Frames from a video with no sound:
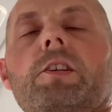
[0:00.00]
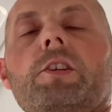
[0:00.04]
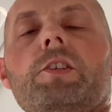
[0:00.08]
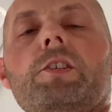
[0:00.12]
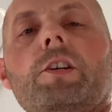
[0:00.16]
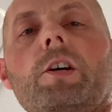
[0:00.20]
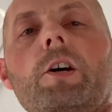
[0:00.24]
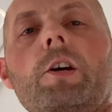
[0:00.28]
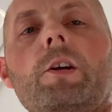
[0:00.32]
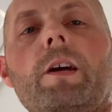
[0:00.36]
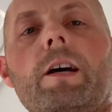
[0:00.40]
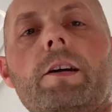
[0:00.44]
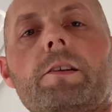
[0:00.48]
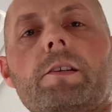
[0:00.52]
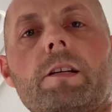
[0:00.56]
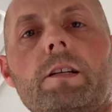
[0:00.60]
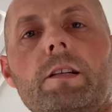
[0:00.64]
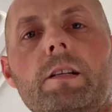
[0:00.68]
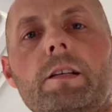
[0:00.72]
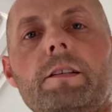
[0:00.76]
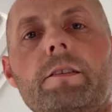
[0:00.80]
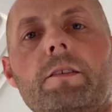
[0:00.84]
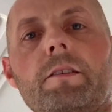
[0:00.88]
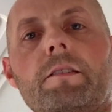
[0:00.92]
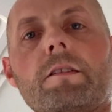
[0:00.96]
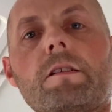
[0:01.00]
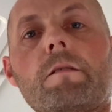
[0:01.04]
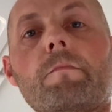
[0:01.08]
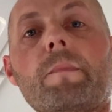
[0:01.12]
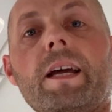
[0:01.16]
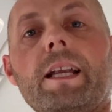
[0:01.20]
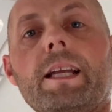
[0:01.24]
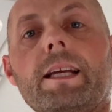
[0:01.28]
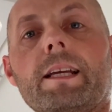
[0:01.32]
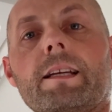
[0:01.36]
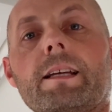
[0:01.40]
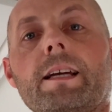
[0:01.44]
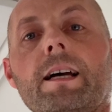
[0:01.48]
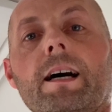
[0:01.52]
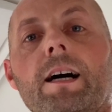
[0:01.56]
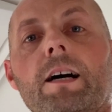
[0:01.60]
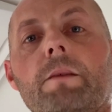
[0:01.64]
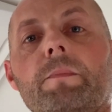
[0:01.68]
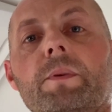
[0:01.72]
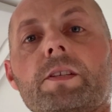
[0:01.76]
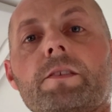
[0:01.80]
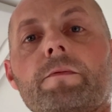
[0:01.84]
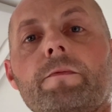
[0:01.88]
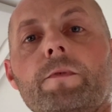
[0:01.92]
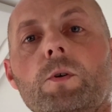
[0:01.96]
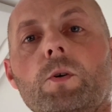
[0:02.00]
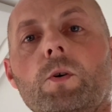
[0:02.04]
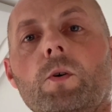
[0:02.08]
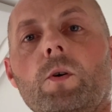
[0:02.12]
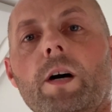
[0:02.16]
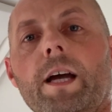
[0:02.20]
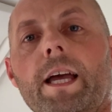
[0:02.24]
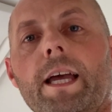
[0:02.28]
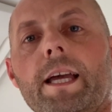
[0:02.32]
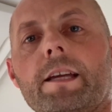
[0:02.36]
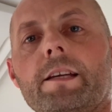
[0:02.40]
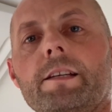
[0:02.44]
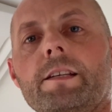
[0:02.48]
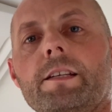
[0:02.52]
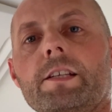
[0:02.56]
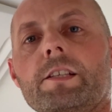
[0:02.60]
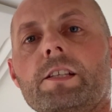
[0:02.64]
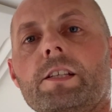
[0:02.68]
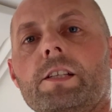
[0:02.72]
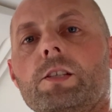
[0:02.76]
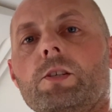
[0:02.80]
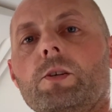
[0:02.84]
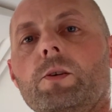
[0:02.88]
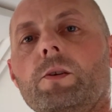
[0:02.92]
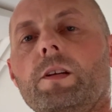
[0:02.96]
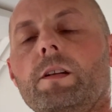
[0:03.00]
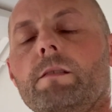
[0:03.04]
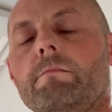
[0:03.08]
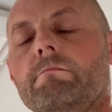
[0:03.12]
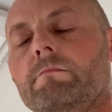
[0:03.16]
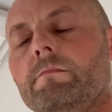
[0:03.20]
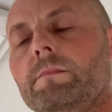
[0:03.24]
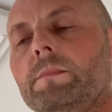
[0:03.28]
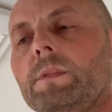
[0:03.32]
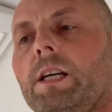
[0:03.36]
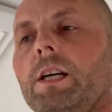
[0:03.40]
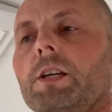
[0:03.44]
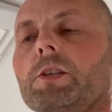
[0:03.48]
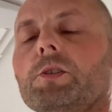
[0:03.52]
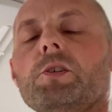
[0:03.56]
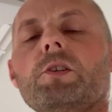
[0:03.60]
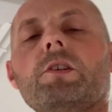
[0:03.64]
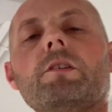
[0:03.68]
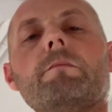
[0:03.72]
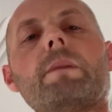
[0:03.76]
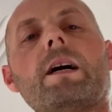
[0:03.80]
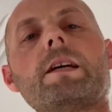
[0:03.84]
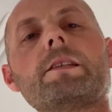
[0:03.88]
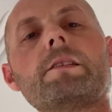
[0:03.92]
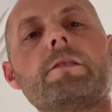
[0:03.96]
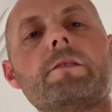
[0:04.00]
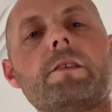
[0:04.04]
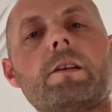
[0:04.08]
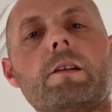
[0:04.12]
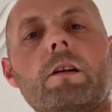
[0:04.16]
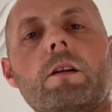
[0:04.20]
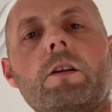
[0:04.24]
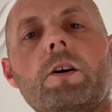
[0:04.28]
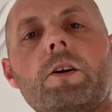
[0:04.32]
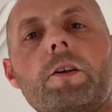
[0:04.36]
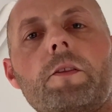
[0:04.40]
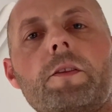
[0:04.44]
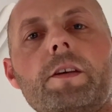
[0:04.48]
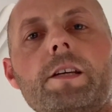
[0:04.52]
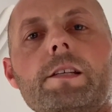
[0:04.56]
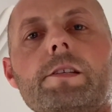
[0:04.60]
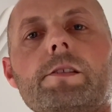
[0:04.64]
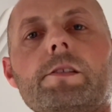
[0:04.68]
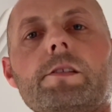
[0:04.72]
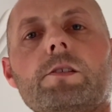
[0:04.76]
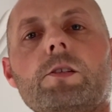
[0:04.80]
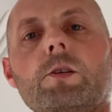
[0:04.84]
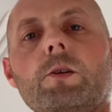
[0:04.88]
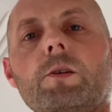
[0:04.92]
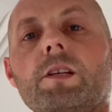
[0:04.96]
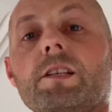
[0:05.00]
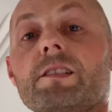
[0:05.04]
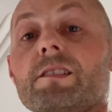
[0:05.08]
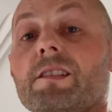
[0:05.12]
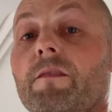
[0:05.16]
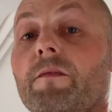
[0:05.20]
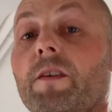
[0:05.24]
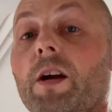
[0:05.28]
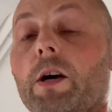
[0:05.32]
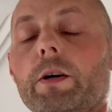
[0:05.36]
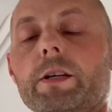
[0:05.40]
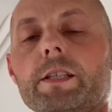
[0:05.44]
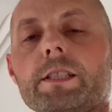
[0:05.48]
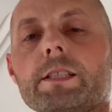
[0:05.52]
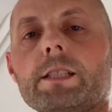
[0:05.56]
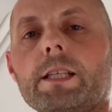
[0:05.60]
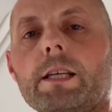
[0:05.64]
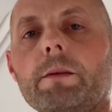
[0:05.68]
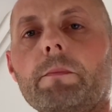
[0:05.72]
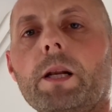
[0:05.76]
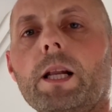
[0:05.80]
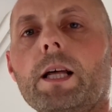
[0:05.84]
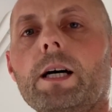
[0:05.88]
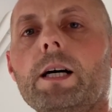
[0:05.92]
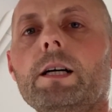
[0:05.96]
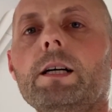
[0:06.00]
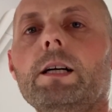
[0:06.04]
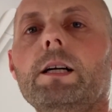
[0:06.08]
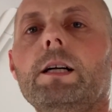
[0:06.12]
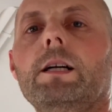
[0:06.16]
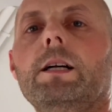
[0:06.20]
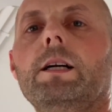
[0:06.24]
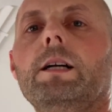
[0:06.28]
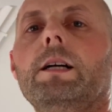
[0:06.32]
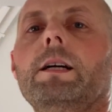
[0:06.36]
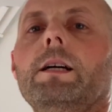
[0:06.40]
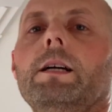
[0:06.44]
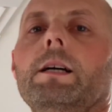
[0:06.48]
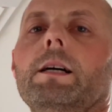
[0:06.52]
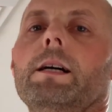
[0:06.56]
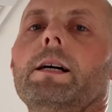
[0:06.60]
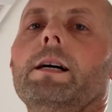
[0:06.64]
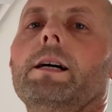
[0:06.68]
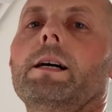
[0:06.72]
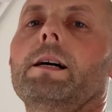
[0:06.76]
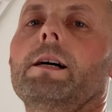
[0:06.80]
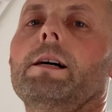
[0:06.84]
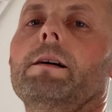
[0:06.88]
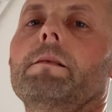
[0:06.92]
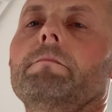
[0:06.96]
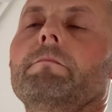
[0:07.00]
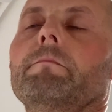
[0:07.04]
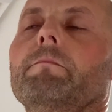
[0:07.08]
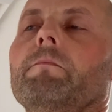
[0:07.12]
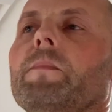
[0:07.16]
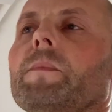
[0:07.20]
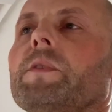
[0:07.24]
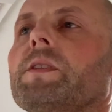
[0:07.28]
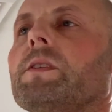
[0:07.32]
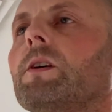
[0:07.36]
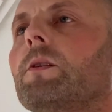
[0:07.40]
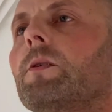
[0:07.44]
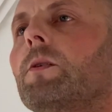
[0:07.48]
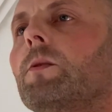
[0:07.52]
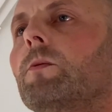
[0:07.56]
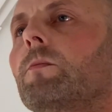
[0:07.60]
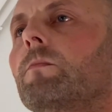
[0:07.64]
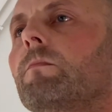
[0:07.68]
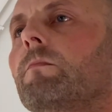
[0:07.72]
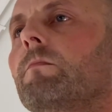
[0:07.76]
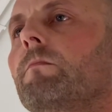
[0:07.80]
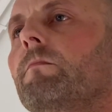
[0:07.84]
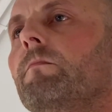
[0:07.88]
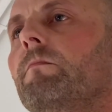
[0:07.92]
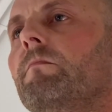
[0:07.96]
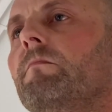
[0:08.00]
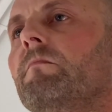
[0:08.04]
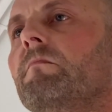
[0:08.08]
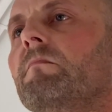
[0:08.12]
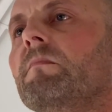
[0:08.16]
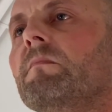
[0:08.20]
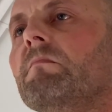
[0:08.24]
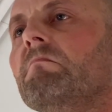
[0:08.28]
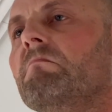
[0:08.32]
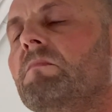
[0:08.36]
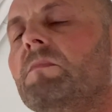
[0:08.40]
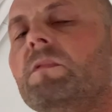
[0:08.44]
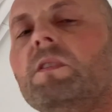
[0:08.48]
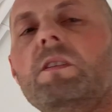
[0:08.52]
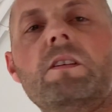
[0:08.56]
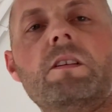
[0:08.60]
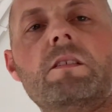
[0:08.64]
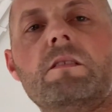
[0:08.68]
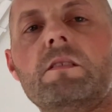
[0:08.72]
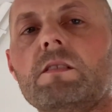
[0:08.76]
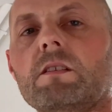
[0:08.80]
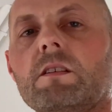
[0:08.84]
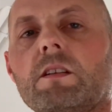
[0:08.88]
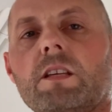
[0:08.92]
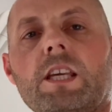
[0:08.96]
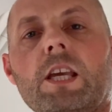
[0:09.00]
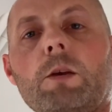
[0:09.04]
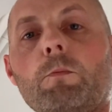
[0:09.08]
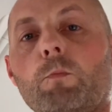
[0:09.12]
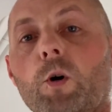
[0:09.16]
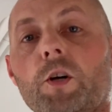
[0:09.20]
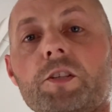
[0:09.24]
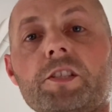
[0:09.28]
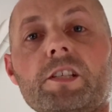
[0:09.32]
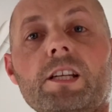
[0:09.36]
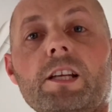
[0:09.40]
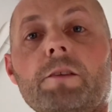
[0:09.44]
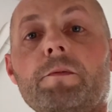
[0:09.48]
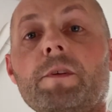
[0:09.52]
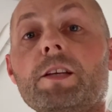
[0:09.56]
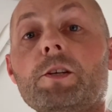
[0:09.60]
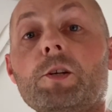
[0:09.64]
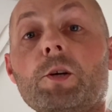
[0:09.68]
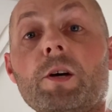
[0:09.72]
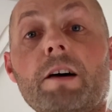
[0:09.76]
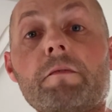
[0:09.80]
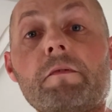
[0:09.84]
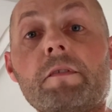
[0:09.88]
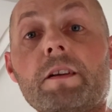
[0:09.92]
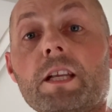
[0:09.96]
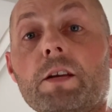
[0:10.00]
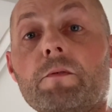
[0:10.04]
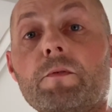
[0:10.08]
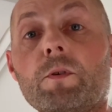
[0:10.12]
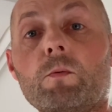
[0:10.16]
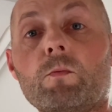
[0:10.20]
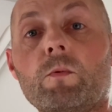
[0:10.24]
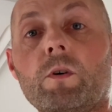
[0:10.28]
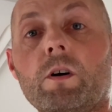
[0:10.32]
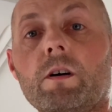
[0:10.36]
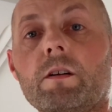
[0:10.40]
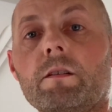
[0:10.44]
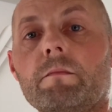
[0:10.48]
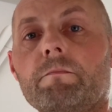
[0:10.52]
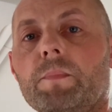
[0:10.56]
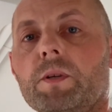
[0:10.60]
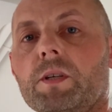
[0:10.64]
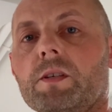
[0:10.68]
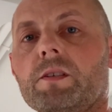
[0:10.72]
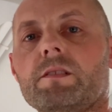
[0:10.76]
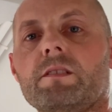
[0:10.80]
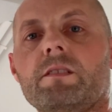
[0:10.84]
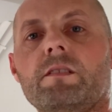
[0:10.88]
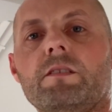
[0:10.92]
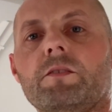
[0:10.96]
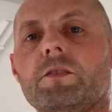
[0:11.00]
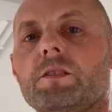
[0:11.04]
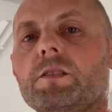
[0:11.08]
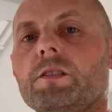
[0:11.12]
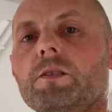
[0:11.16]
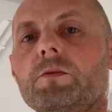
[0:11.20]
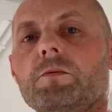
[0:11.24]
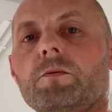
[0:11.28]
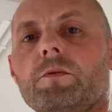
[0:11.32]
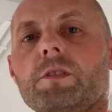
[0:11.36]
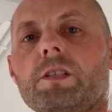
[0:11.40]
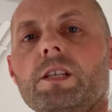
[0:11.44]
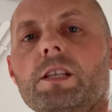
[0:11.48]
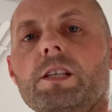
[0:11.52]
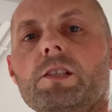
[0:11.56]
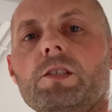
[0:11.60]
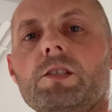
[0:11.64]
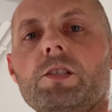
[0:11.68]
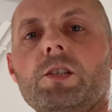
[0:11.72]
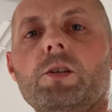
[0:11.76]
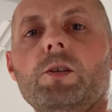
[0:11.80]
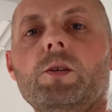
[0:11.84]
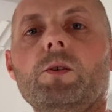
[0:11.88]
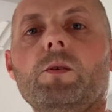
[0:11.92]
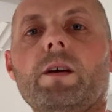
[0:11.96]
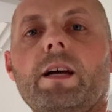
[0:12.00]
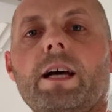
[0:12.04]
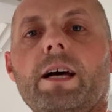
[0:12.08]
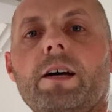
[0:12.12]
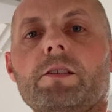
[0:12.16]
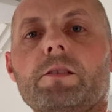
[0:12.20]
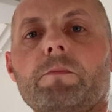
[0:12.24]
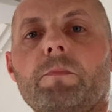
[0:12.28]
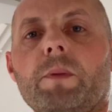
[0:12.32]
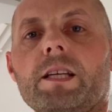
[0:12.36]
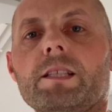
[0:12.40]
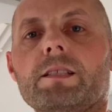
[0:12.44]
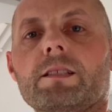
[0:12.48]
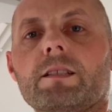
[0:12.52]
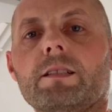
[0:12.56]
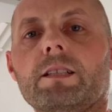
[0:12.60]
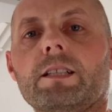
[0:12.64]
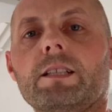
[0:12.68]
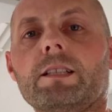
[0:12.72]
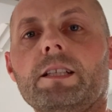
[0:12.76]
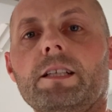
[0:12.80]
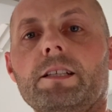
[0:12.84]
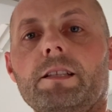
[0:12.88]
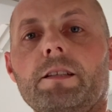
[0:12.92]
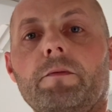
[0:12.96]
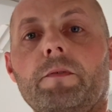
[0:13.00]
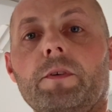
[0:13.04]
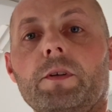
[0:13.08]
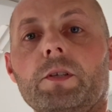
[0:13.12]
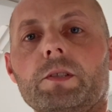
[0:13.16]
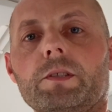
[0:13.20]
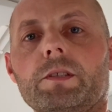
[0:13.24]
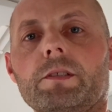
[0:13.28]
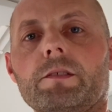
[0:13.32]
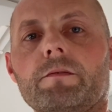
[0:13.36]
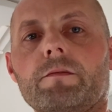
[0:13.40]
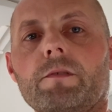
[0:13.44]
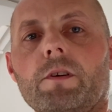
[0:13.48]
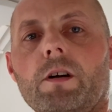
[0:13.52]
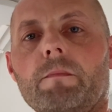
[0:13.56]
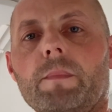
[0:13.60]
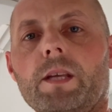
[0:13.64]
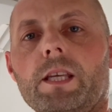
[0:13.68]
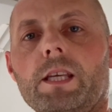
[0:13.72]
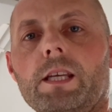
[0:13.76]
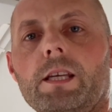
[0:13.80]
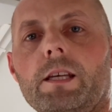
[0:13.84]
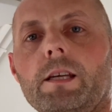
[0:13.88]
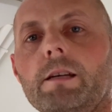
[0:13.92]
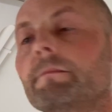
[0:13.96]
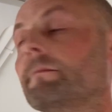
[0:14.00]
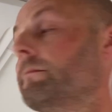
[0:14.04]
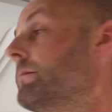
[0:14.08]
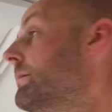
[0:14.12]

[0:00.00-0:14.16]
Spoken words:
to show you how to clean the Dometic Ibis 4 air conditioning unit. I should imagine that a lot of these units are very similar. So keep watching if you do have a different one, because it'll still teach you how to basically clean the filters from here.